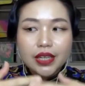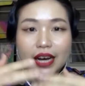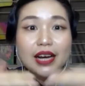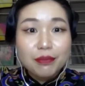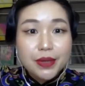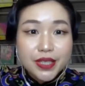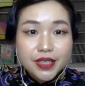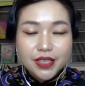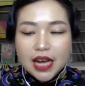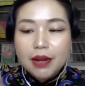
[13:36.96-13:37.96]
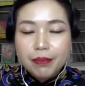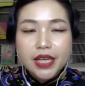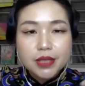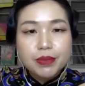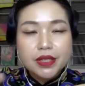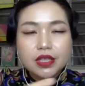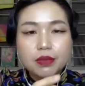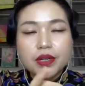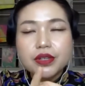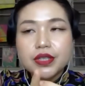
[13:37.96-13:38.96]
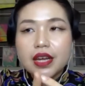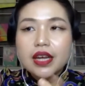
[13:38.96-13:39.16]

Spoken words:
art-based business, because